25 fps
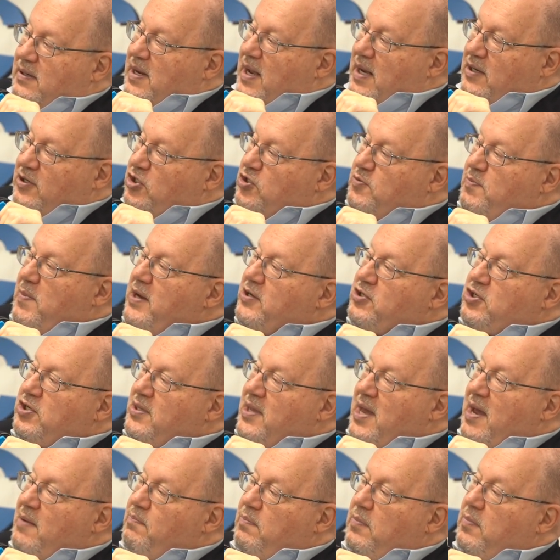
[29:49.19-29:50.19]
I just
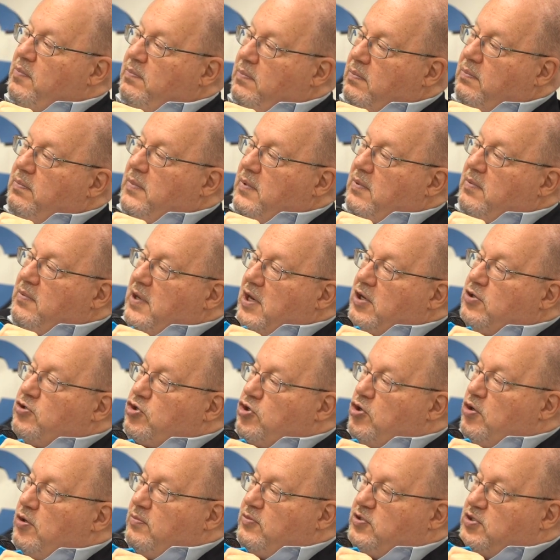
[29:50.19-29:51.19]
mentioned that in
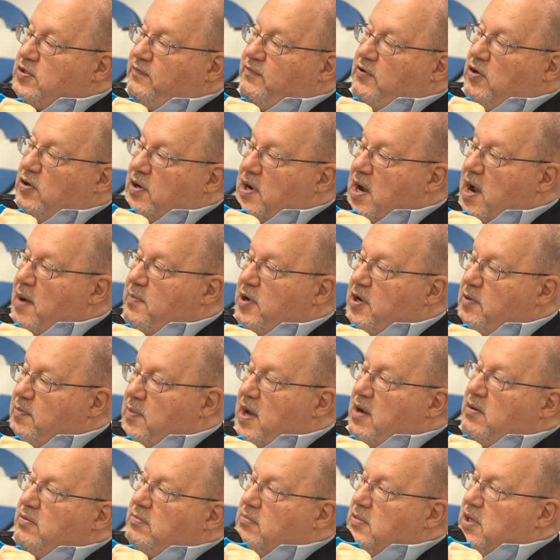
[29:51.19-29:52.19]
terms of your comment
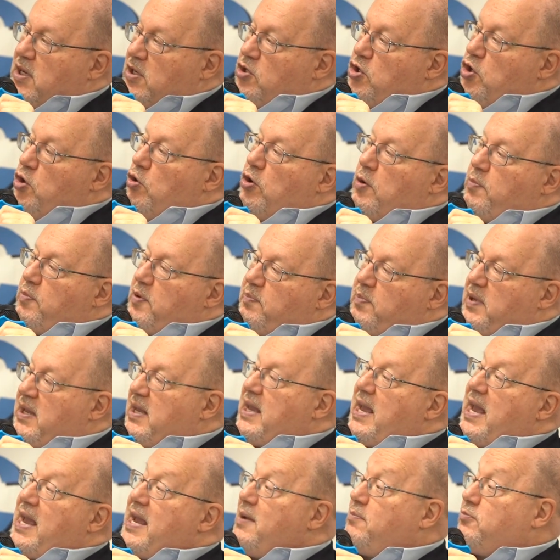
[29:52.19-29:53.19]
about in Europe it
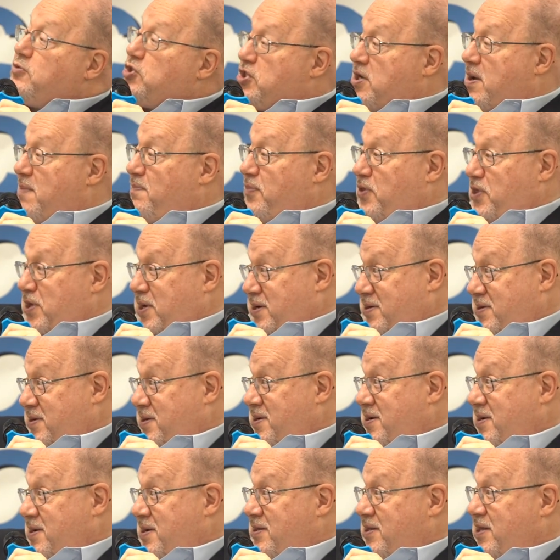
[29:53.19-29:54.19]
became something,
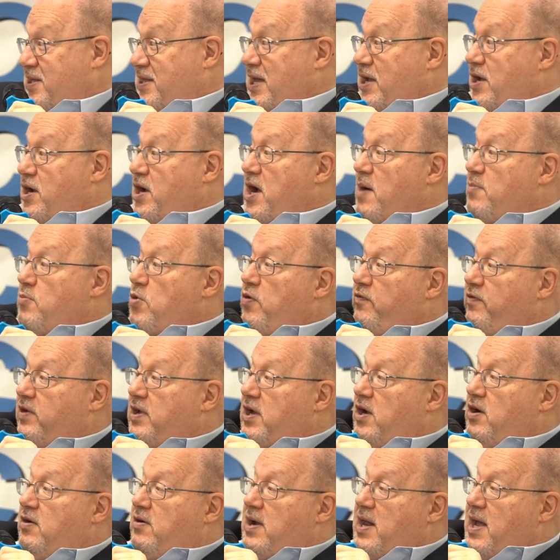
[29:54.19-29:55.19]
that they could come over
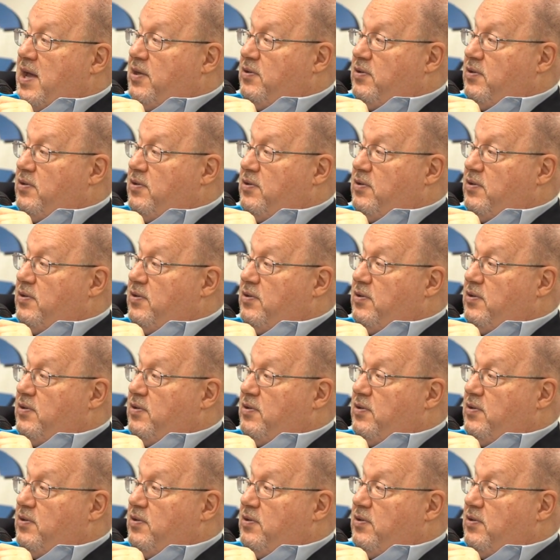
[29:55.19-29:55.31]
here and